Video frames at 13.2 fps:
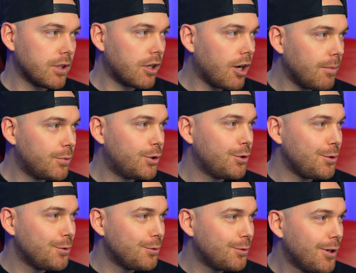come to
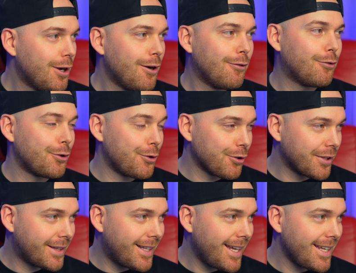you for your
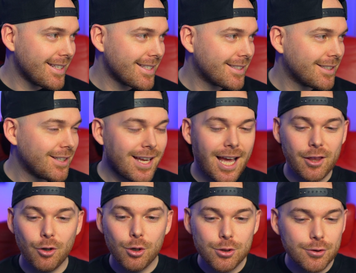taste and
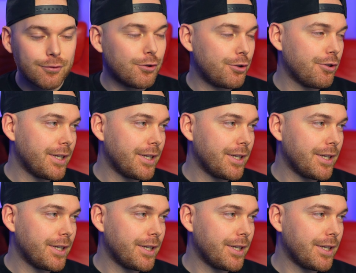also for your